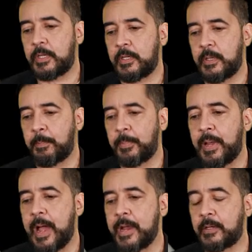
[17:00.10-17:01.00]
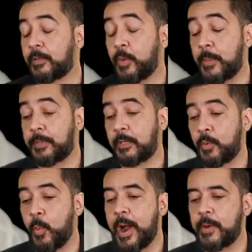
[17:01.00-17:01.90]
the wire
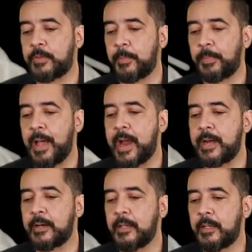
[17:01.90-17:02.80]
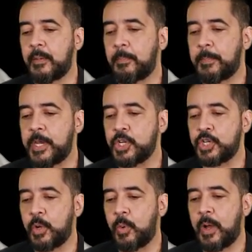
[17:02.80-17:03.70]
with the plier,
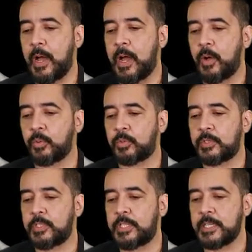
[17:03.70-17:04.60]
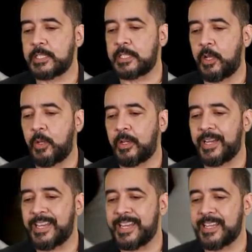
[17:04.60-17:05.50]
medial out, distal
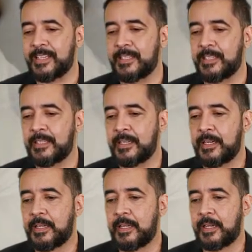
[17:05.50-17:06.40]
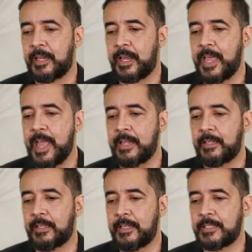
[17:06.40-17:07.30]
in.
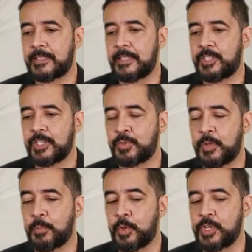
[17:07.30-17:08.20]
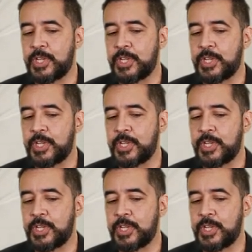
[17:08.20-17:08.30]
Again, let's see just one more